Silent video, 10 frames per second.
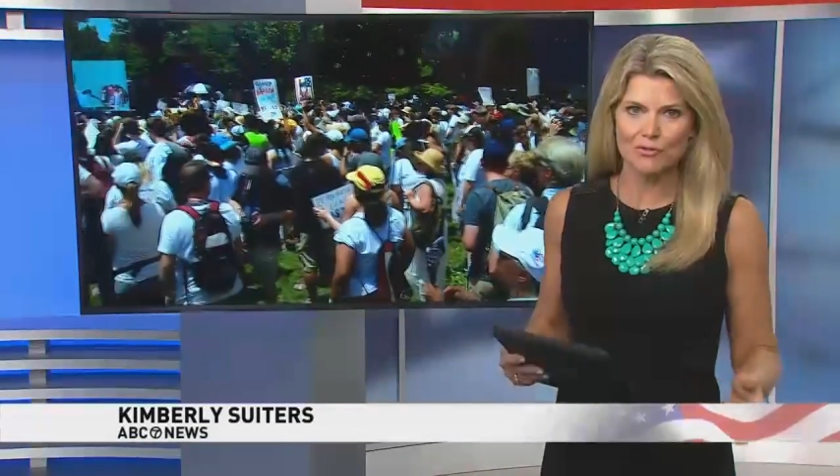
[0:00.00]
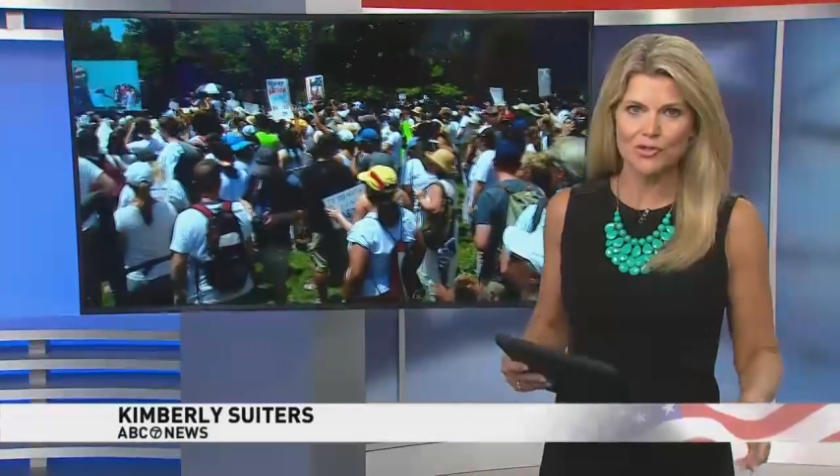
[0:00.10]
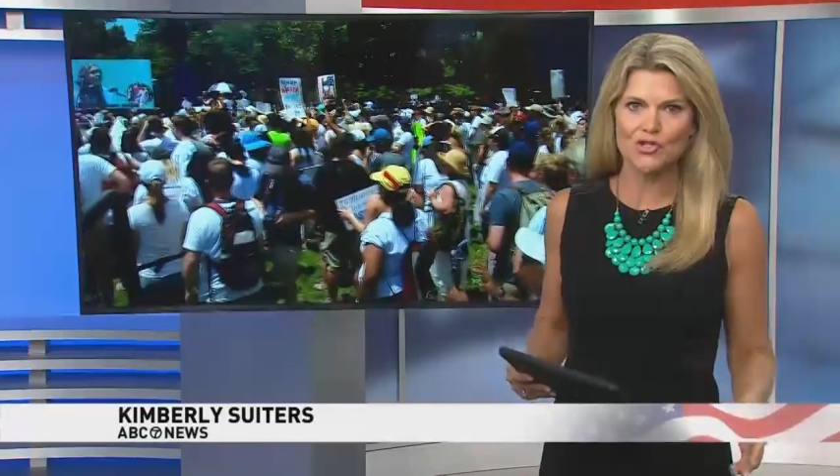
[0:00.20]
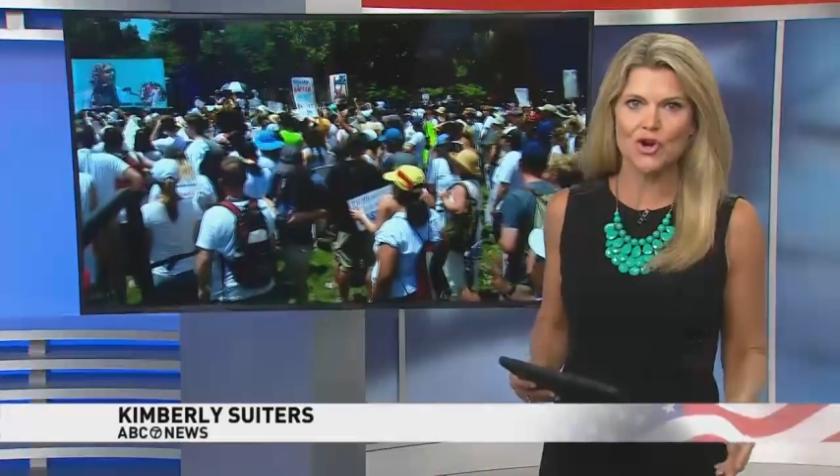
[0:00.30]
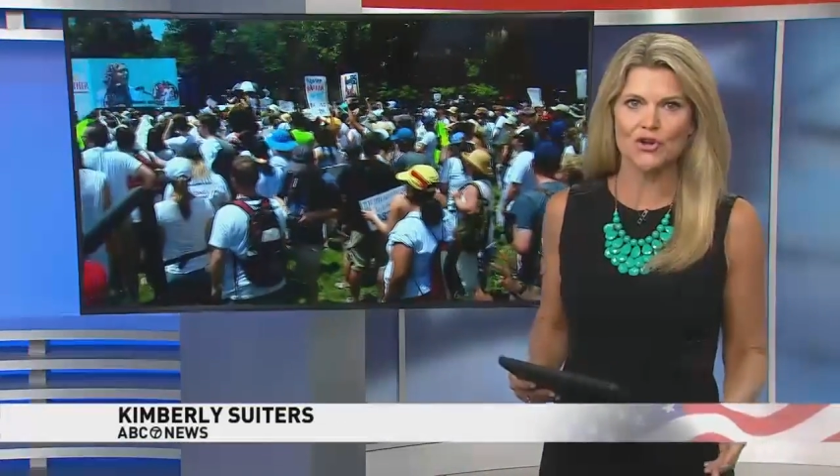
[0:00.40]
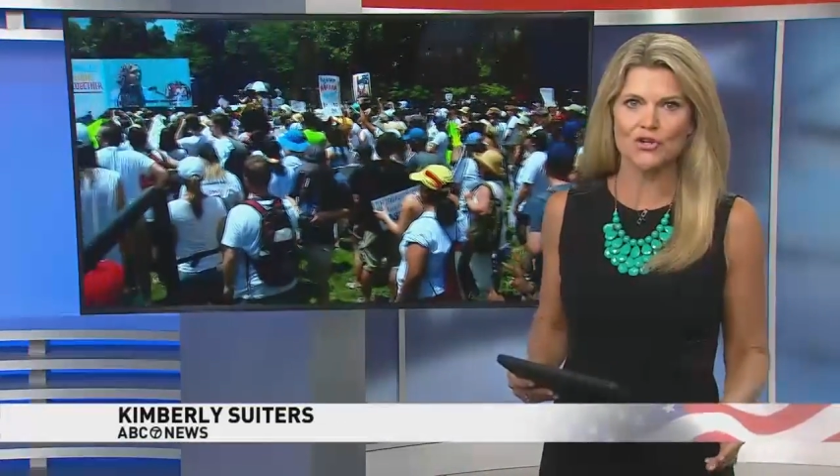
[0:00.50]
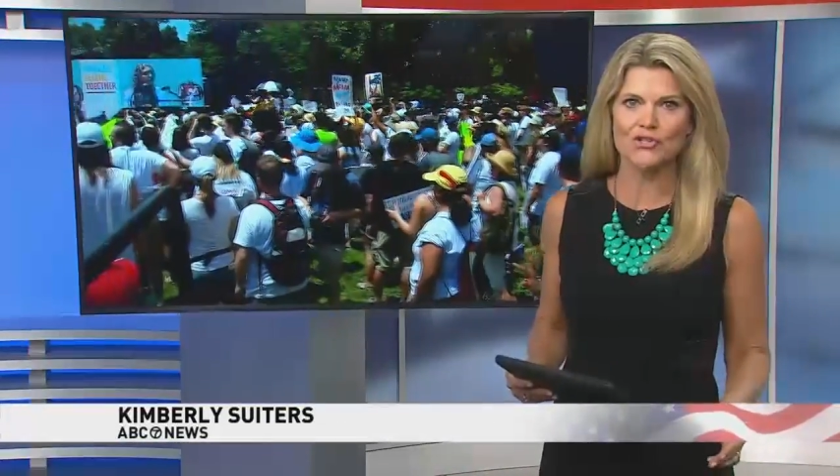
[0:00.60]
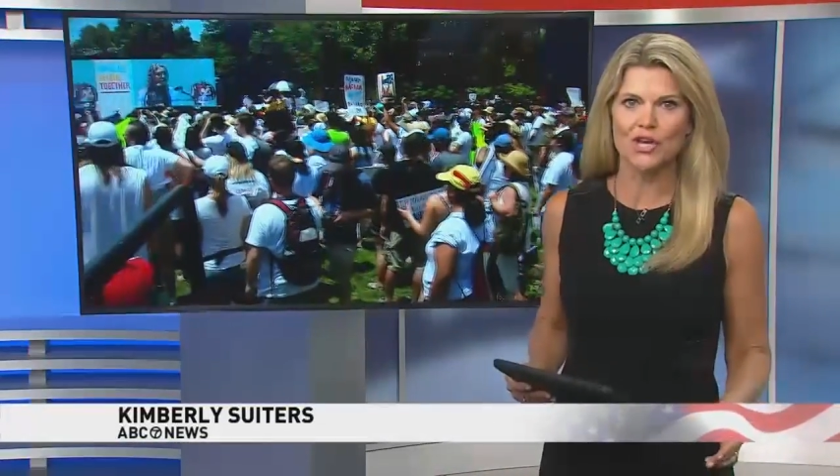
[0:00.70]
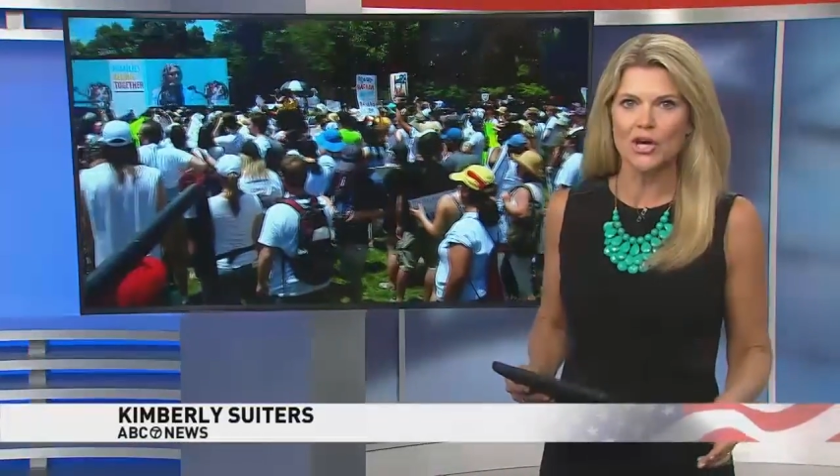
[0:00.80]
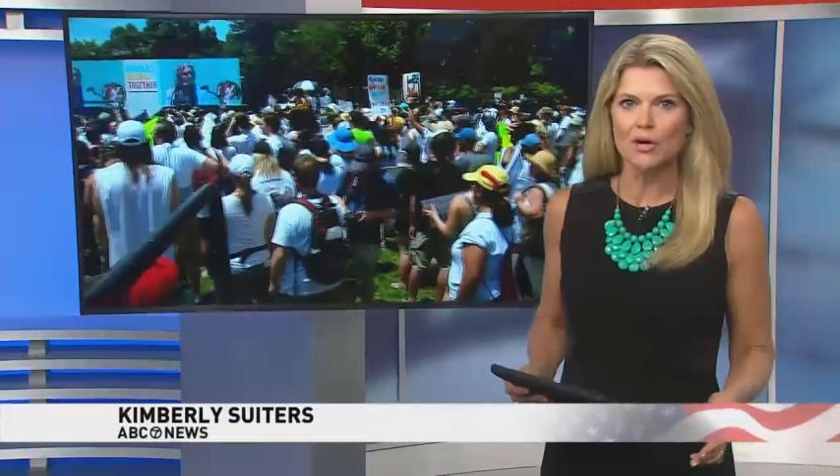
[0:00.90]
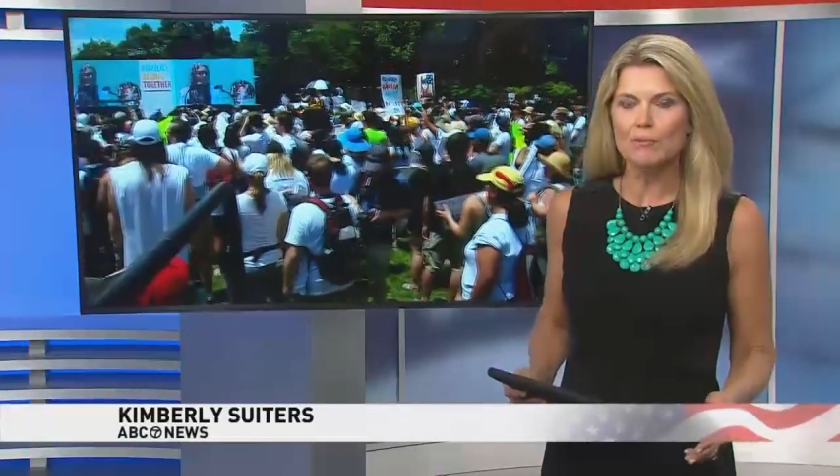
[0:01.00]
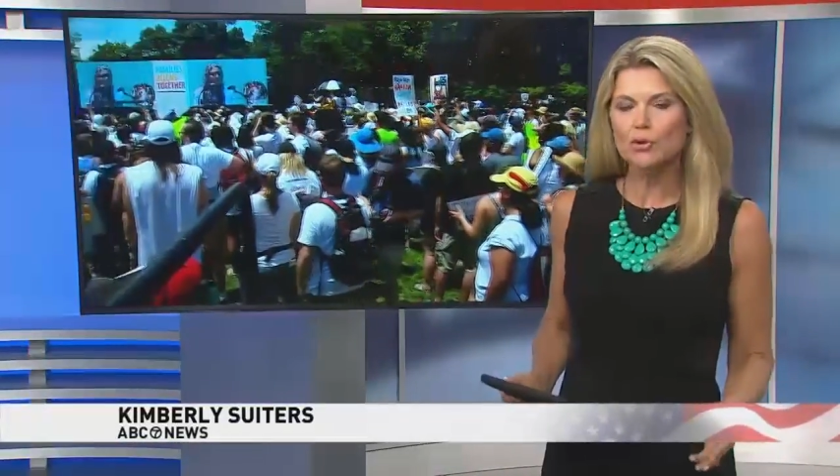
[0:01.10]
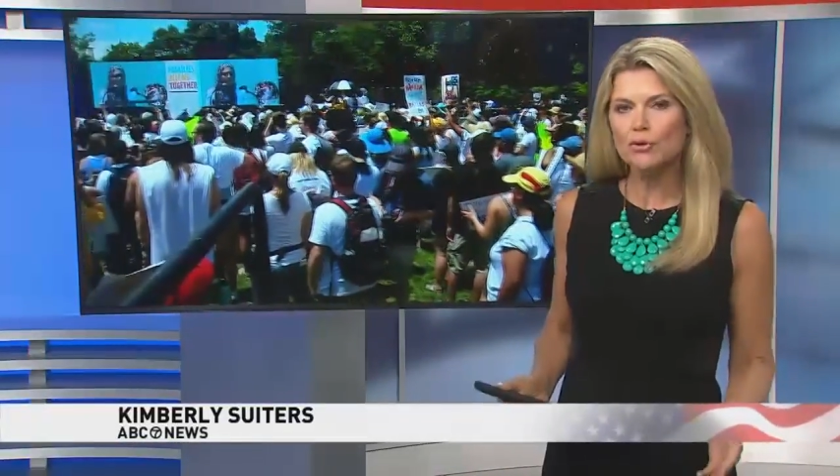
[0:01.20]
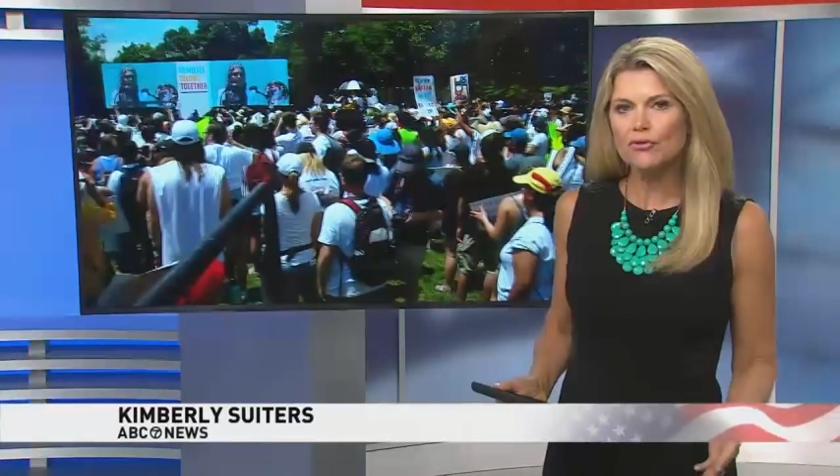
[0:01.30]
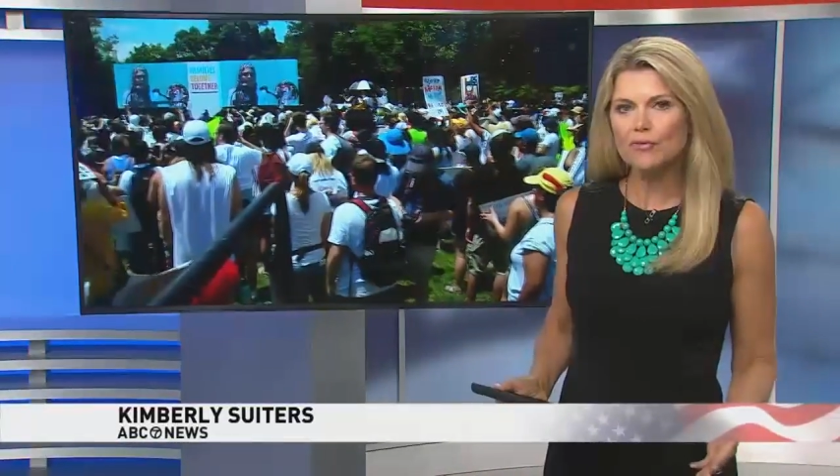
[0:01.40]
for starters,
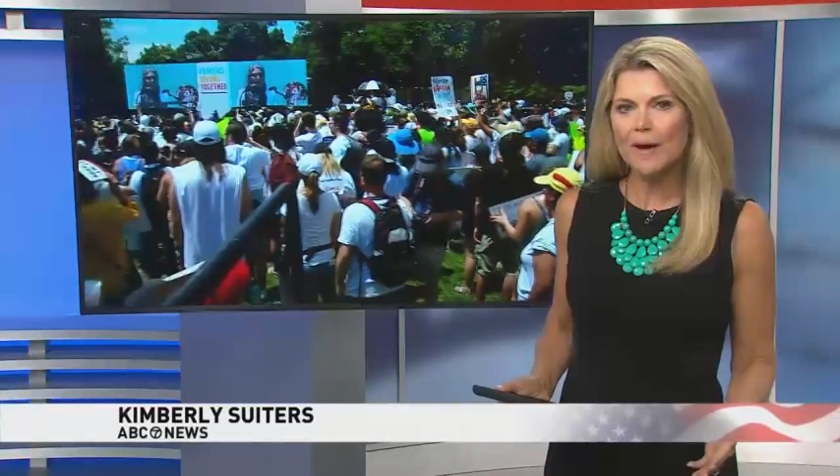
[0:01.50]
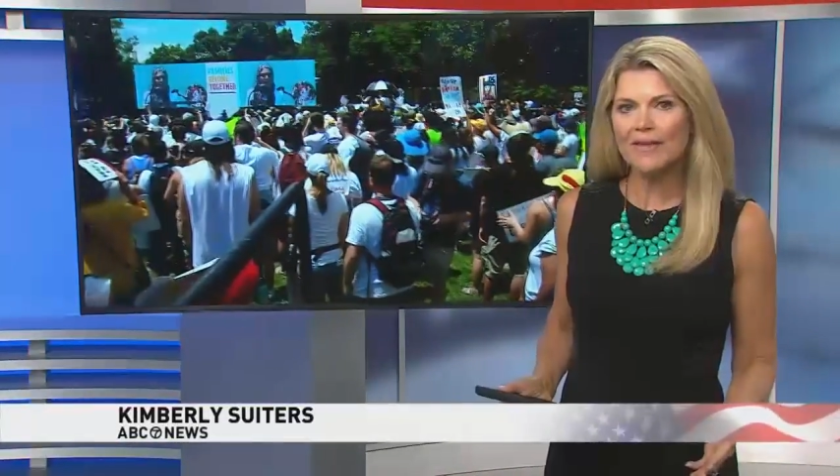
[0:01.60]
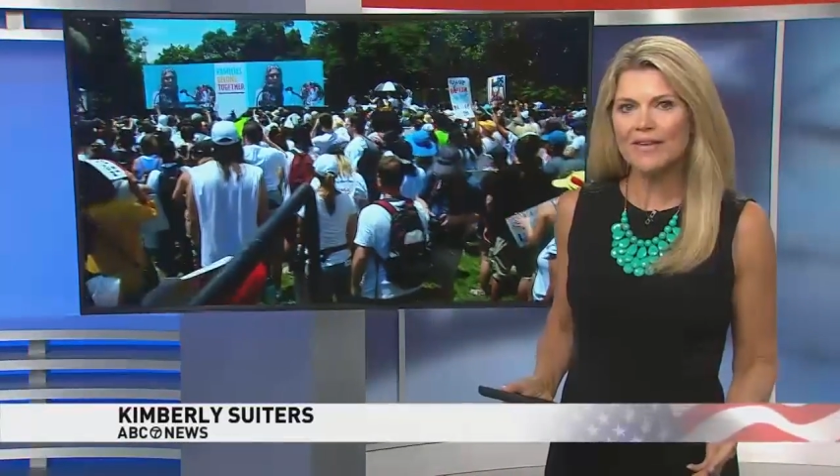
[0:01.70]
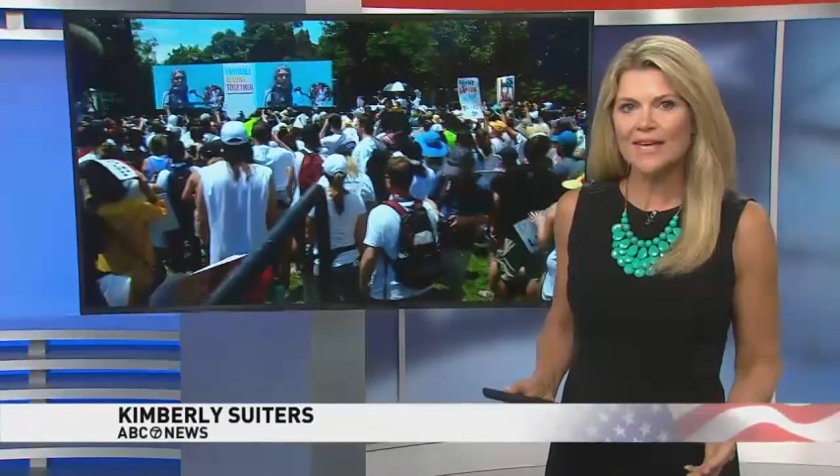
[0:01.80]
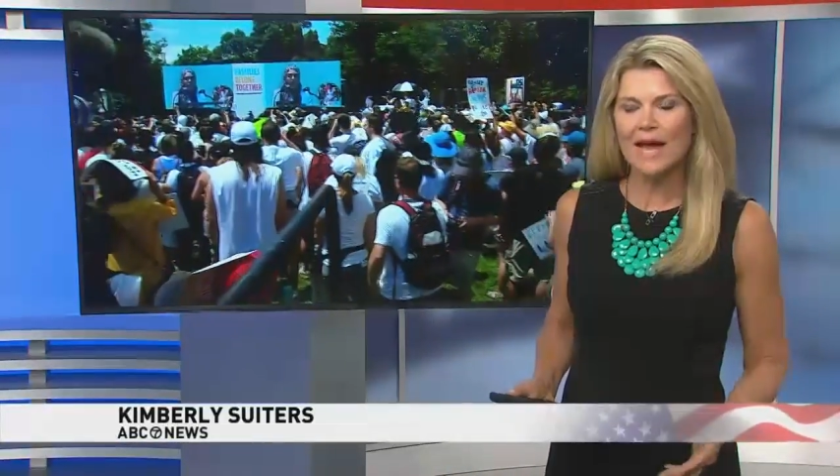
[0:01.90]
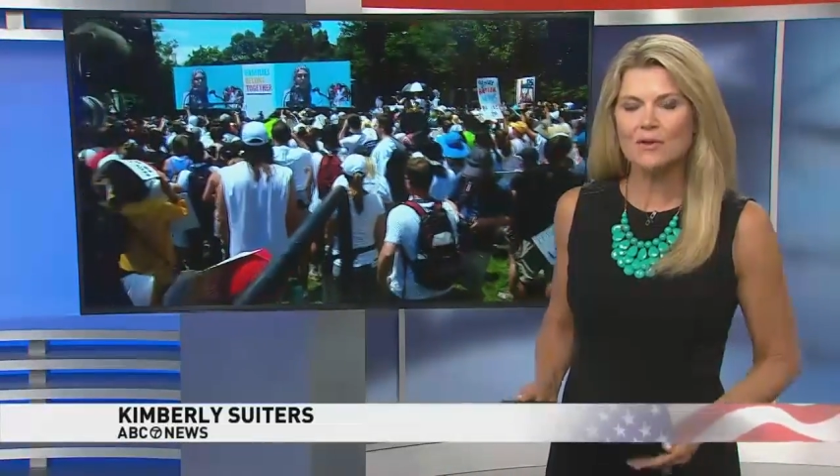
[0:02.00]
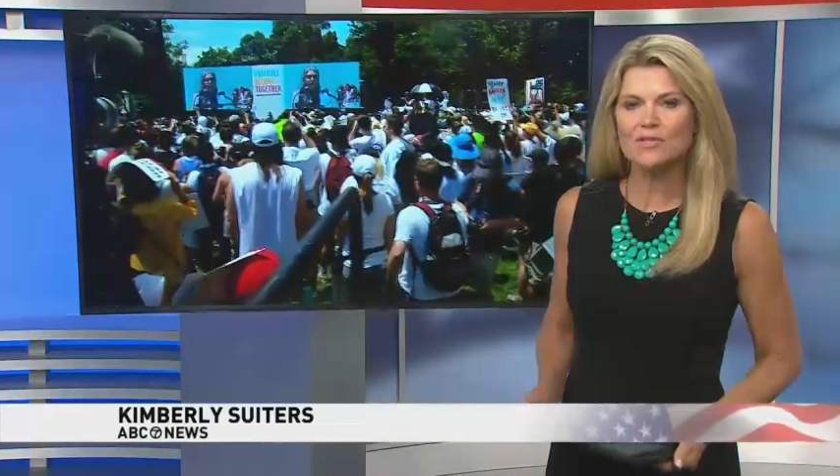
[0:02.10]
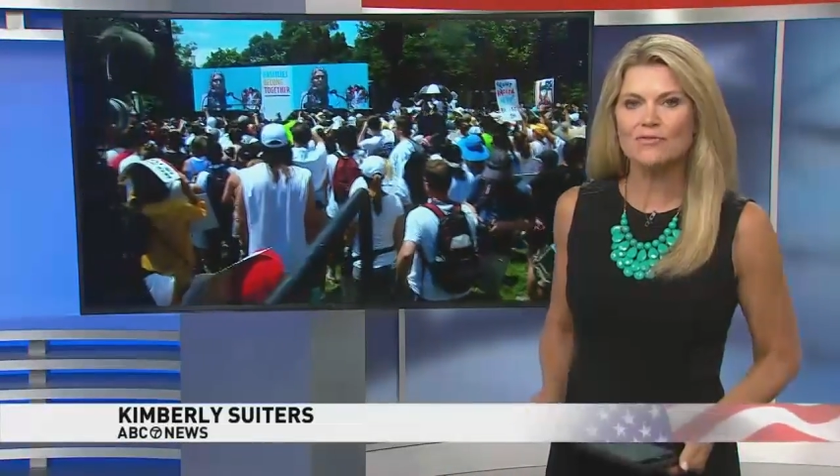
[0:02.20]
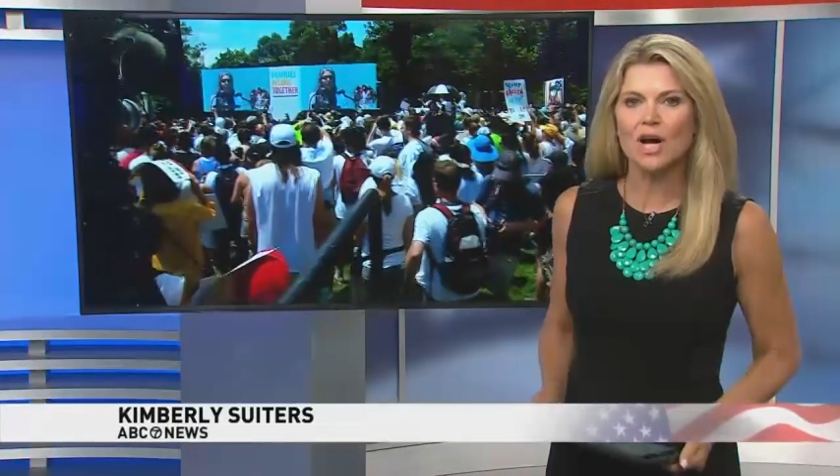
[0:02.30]
moved by the accounts